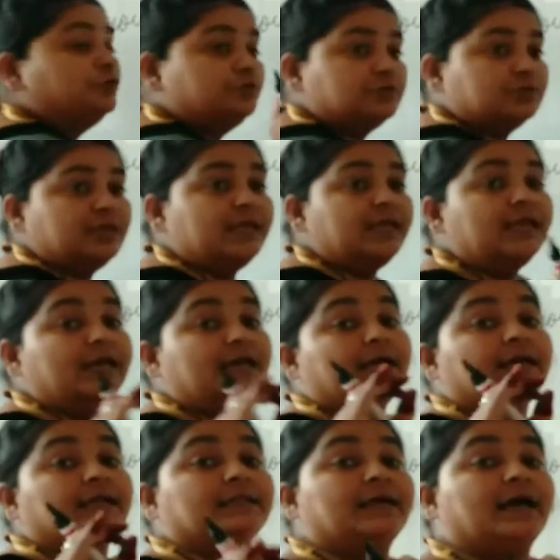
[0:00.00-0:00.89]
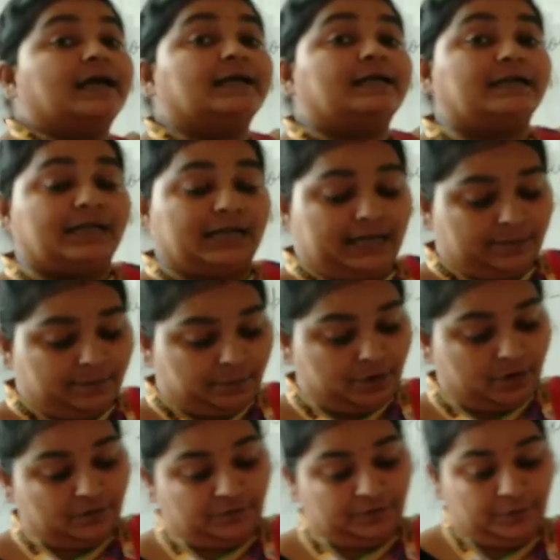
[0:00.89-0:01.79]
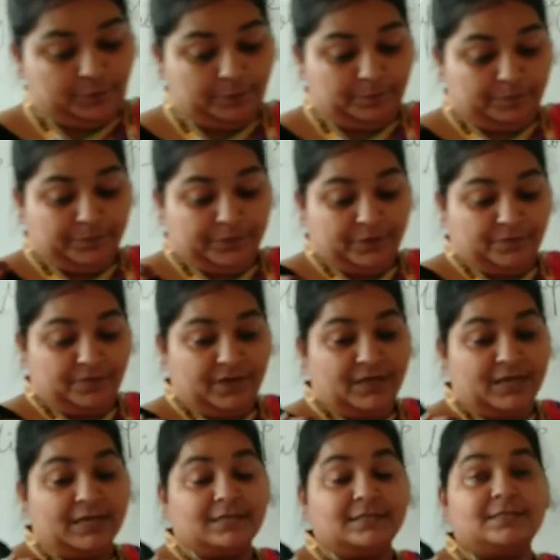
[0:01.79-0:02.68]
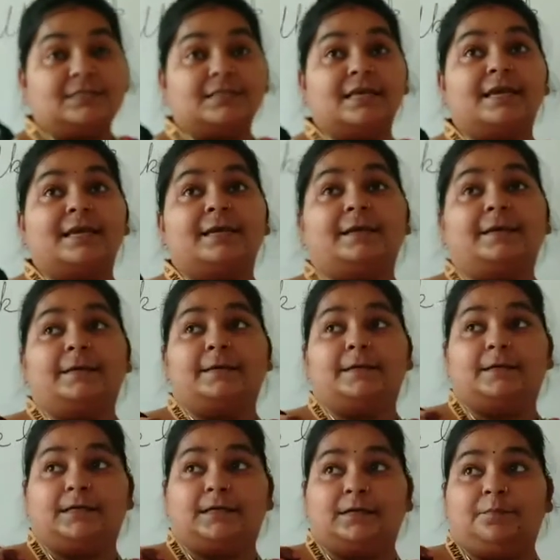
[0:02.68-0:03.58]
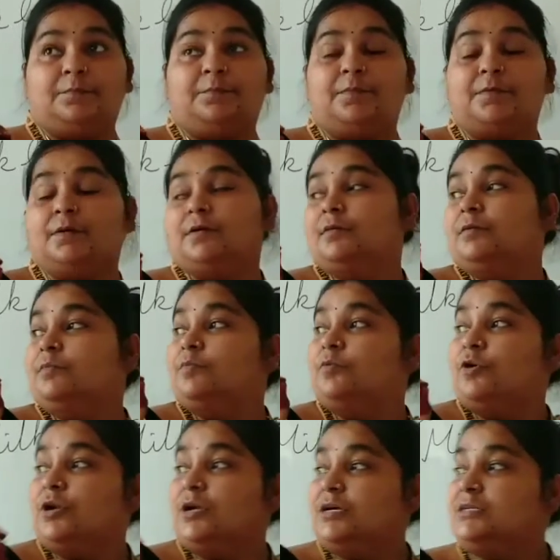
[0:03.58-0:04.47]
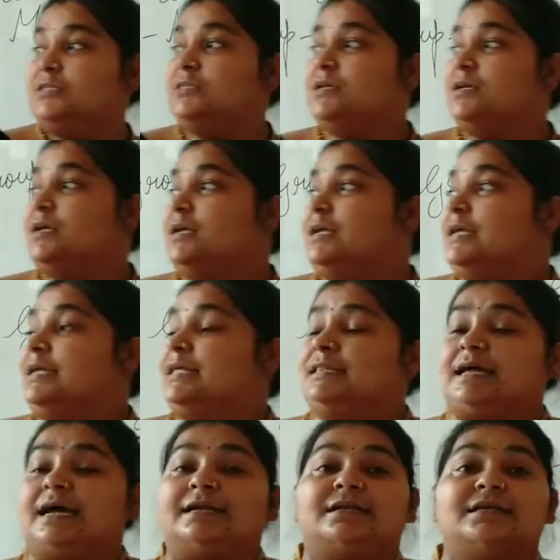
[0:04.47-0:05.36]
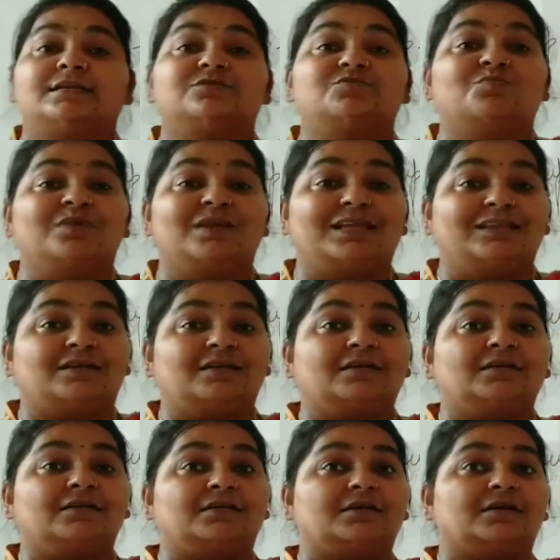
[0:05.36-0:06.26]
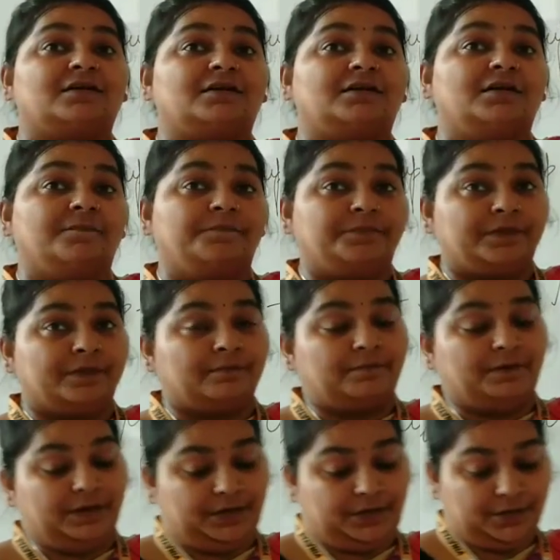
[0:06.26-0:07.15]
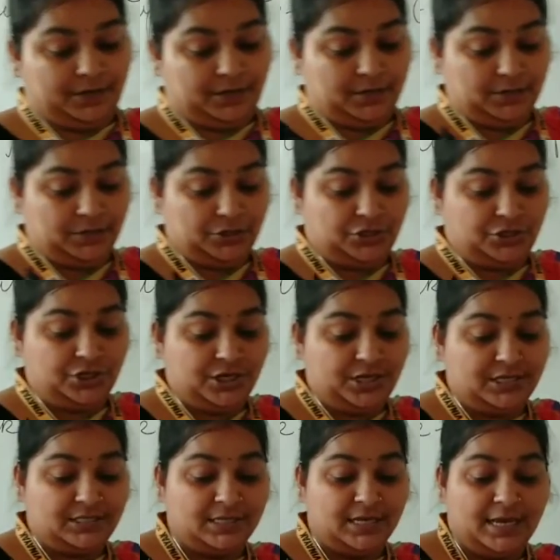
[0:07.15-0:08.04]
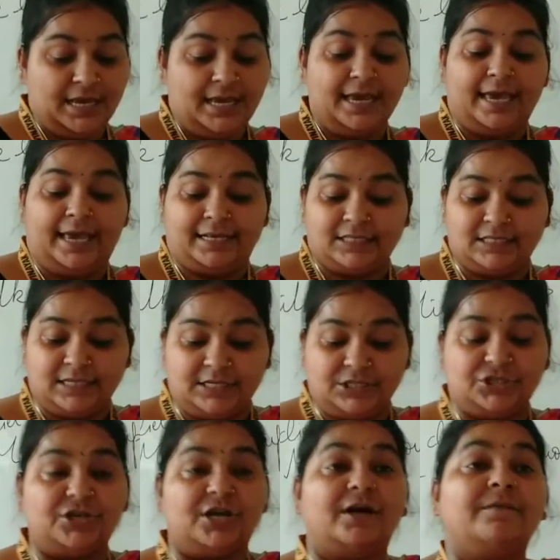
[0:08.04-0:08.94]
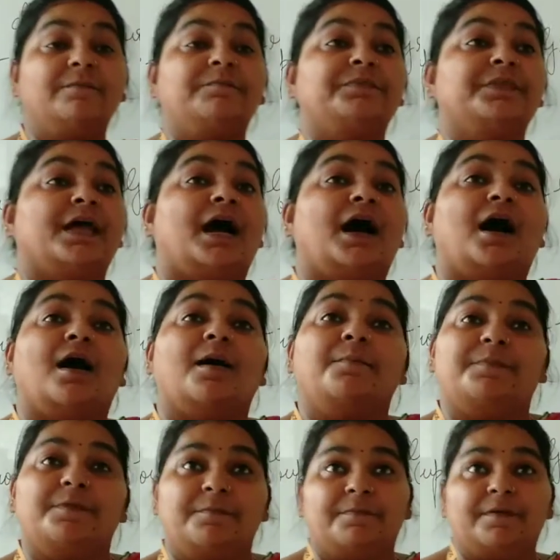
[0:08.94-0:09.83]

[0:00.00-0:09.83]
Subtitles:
usually that type of, we can say, products, that is milk, curd, butter, cheese, etc. are